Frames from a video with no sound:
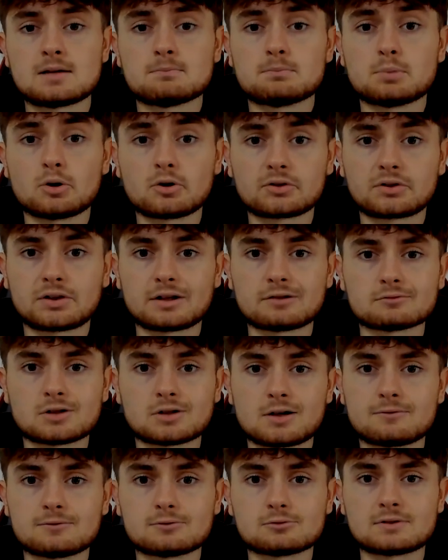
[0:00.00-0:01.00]
boxing
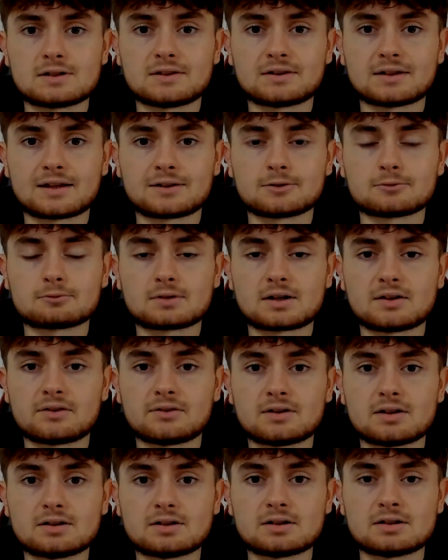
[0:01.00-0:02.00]
rivalries as of
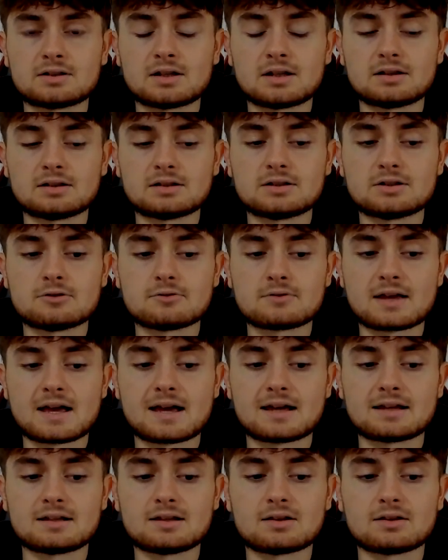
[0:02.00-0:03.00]
recent in the
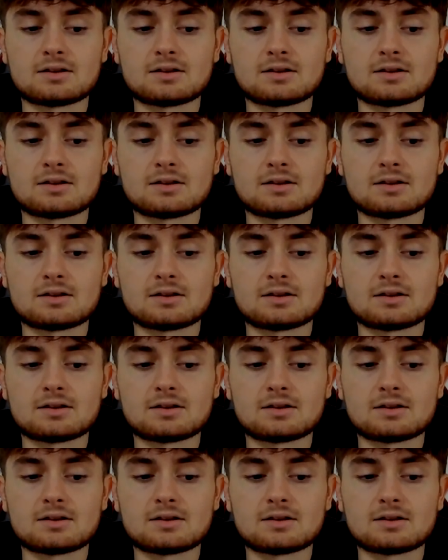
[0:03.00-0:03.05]
UK.